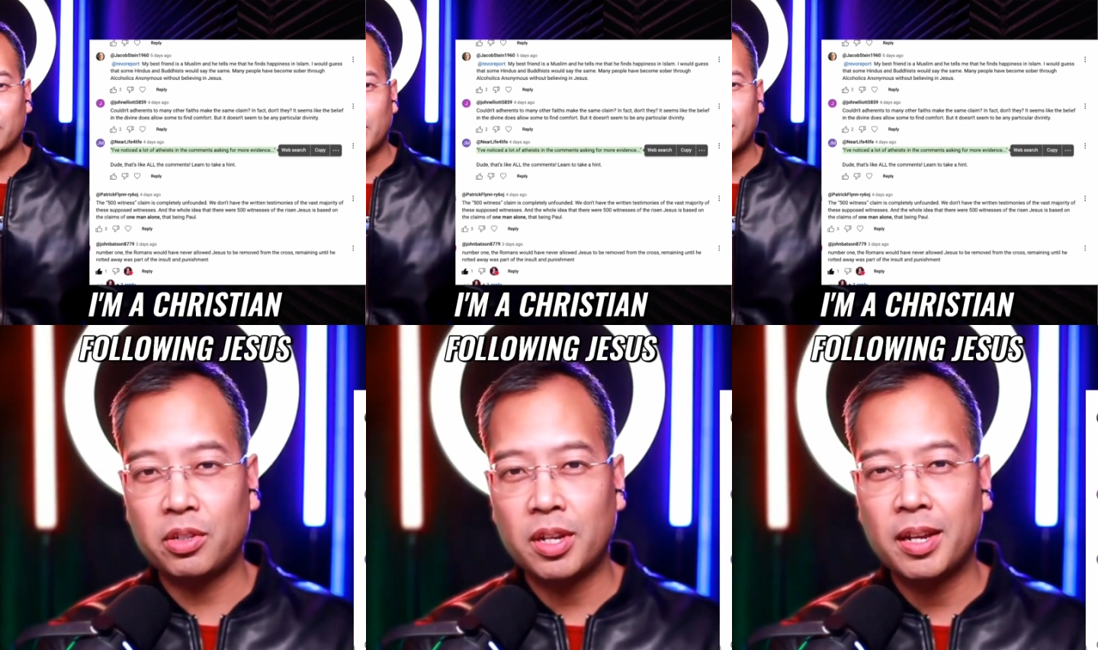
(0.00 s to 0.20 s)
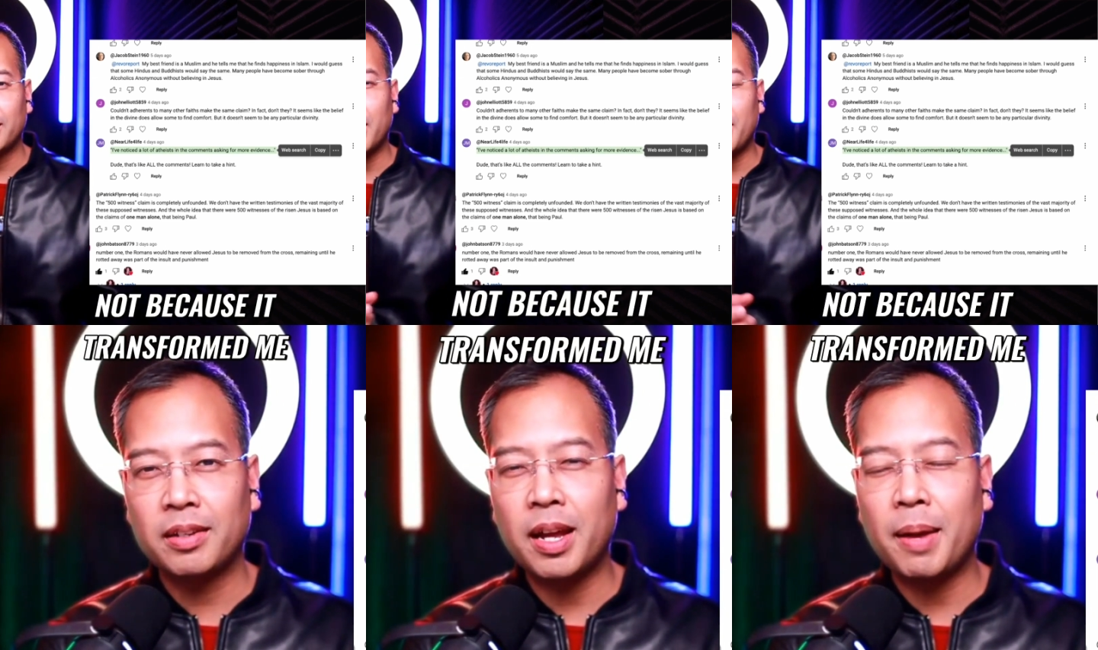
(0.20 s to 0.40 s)

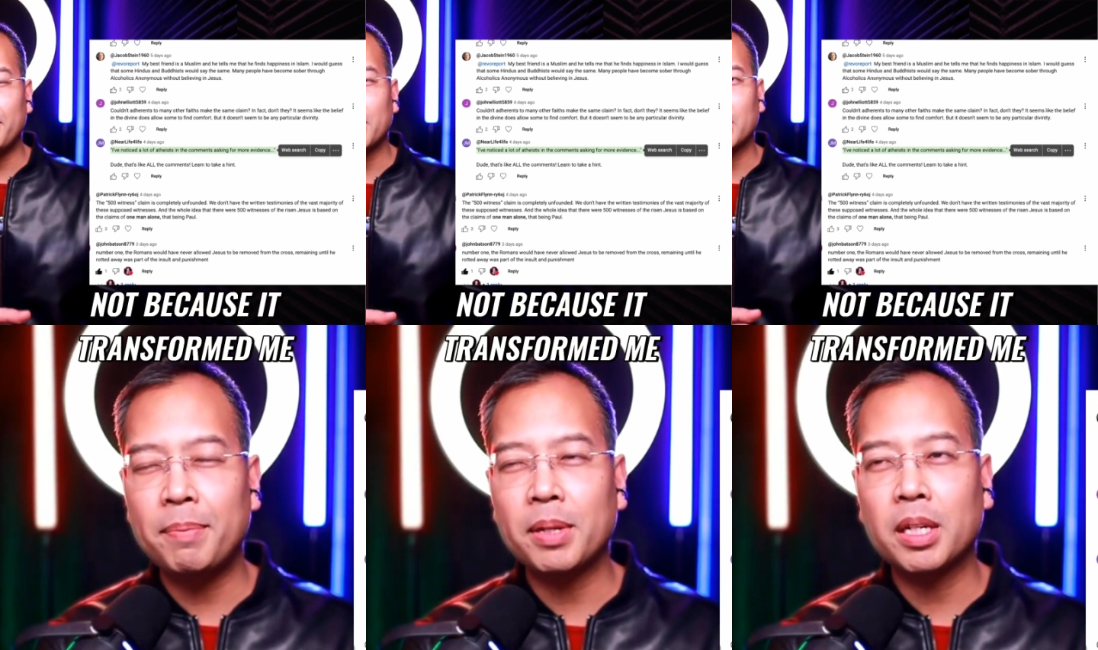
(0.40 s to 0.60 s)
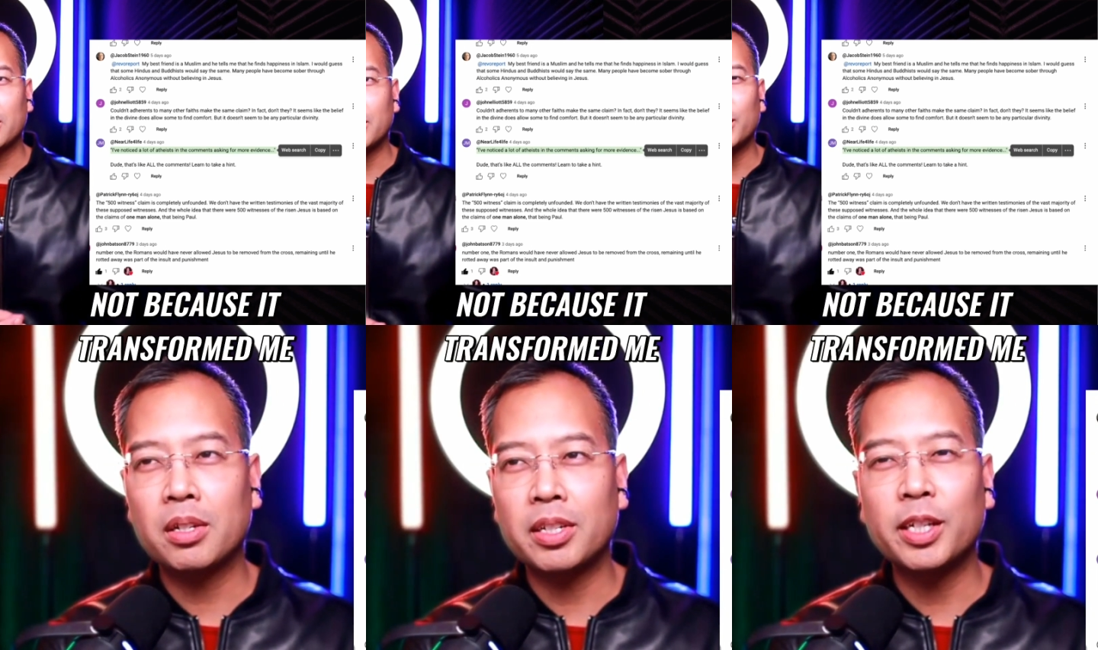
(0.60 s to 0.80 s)
not
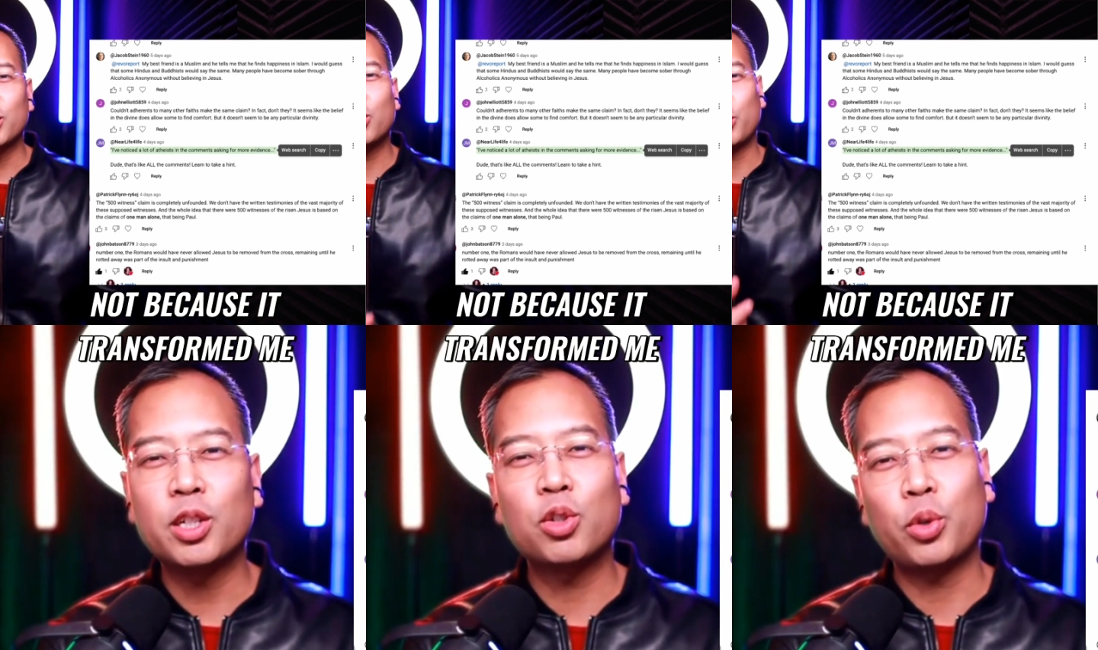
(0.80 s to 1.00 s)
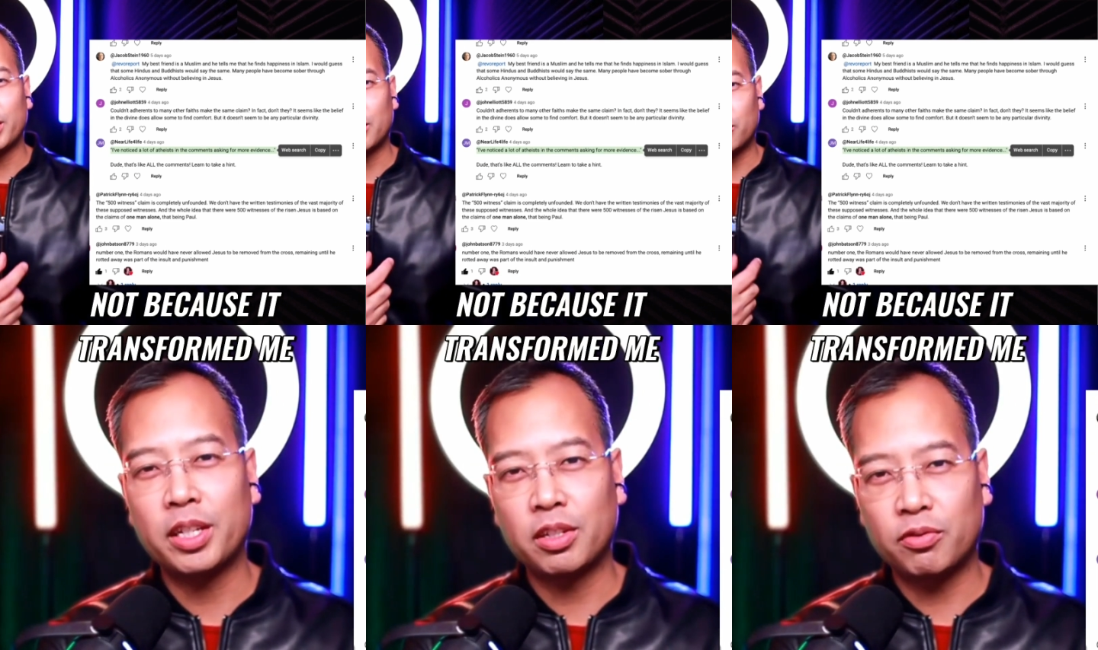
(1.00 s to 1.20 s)
because it
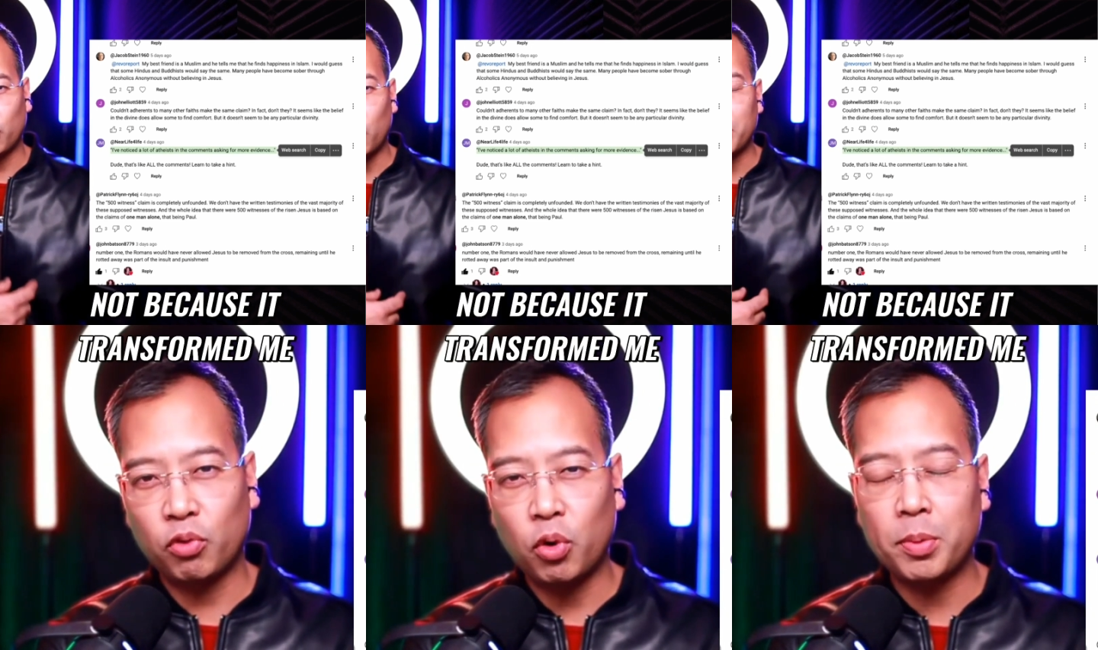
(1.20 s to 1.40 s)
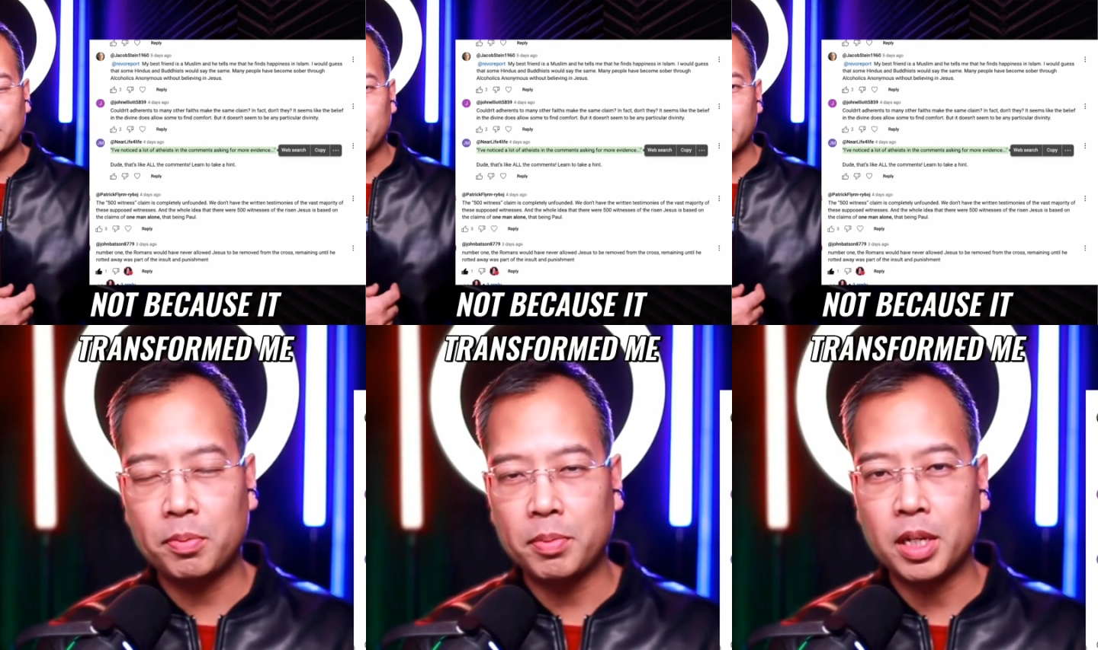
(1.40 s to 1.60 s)
transformed
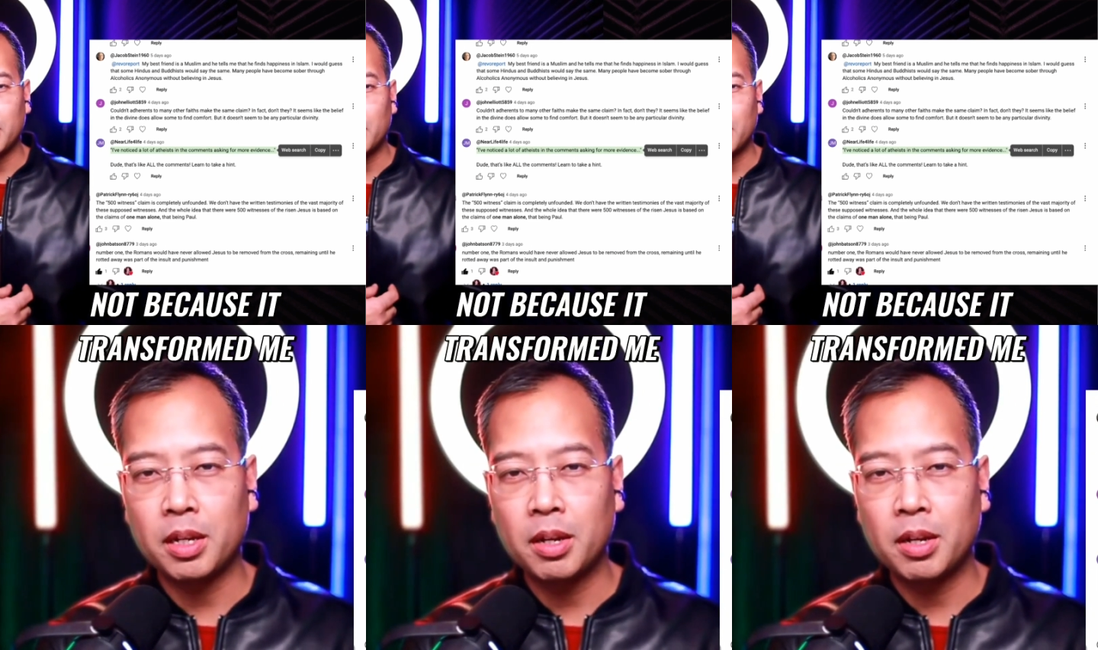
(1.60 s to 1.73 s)
me,